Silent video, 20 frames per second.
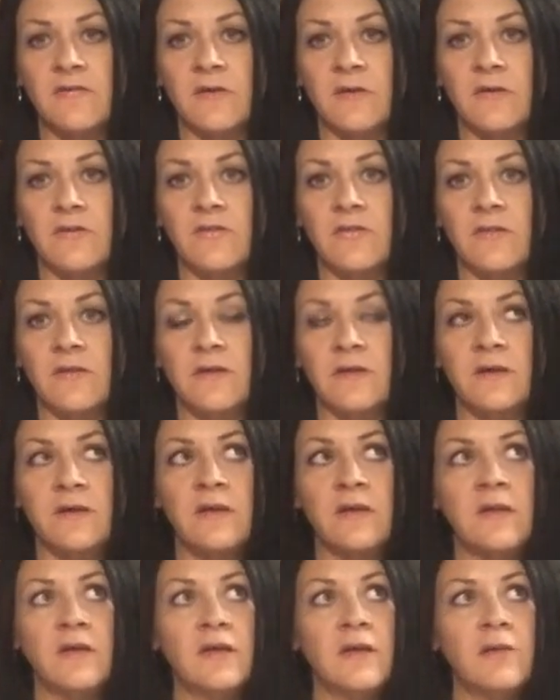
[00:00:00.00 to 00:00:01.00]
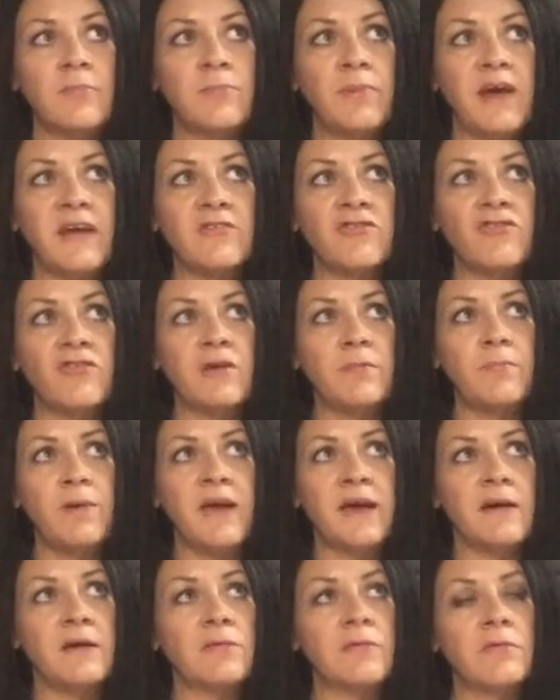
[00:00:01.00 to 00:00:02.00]
so the battery
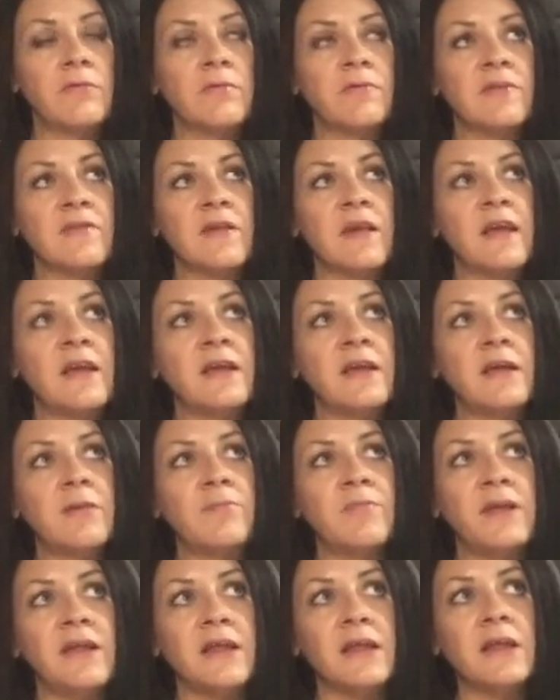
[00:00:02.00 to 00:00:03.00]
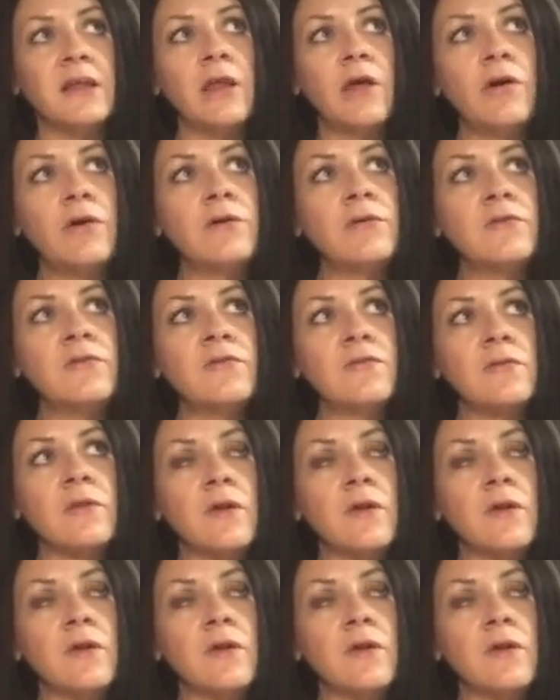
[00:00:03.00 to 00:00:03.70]
power was getting a bit low.